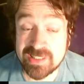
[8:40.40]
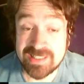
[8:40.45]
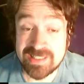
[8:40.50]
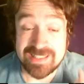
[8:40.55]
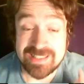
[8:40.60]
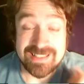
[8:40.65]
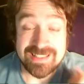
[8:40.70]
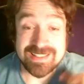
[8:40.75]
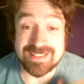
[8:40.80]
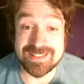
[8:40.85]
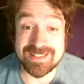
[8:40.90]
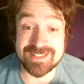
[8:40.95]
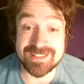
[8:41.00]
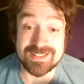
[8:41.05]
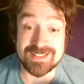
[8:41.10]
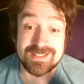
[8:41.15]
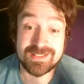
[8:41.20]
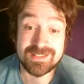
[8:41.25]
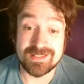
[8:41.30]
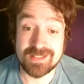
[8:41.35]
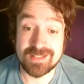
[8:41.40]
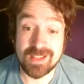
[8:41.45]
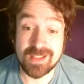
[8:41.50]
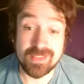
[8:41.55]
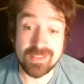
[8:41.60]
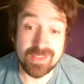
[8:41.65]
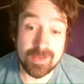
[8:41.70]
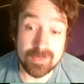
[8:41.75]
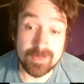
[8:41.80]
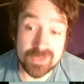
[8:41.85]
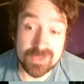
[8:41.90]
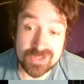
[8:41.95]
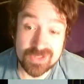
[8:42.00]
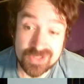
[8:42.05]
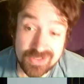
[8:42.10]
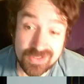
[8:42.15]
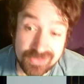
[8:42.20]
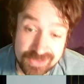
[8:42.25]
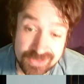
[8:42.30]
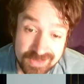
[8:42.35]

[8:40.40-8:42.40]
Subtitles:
is not that much different.